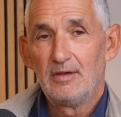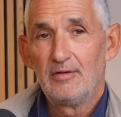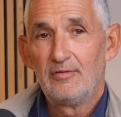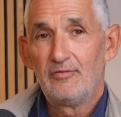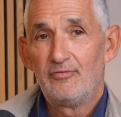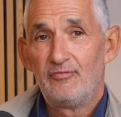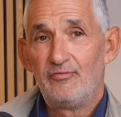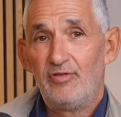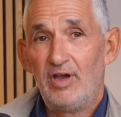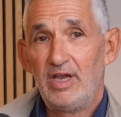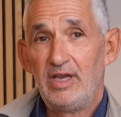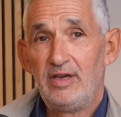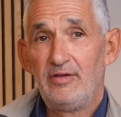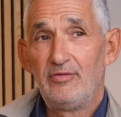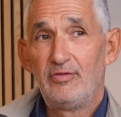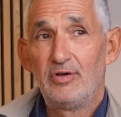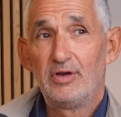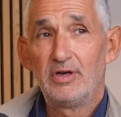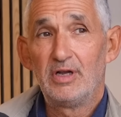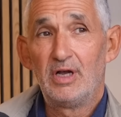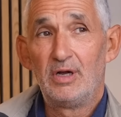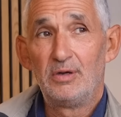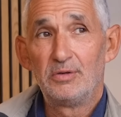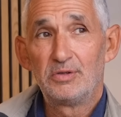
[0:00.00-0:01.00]

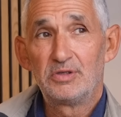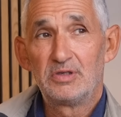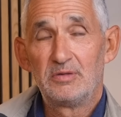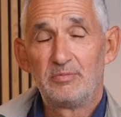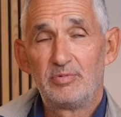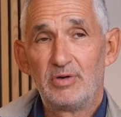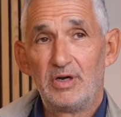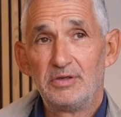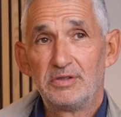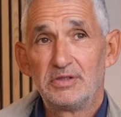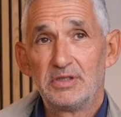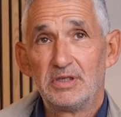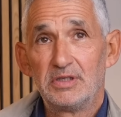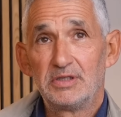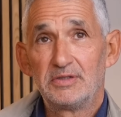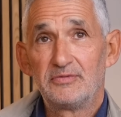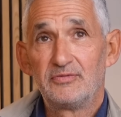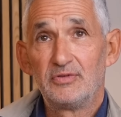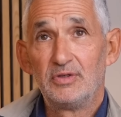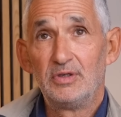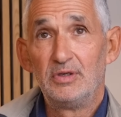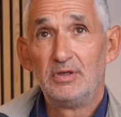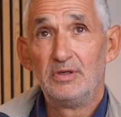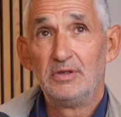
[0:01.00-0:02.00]
Favorite ultra
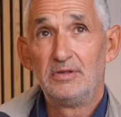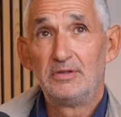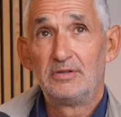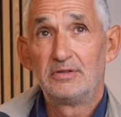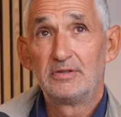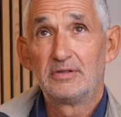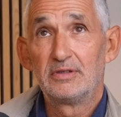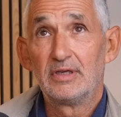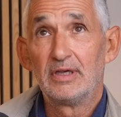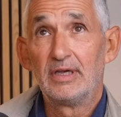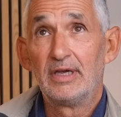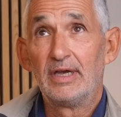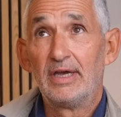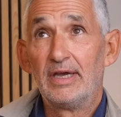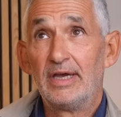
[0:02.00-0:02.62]
processed foods?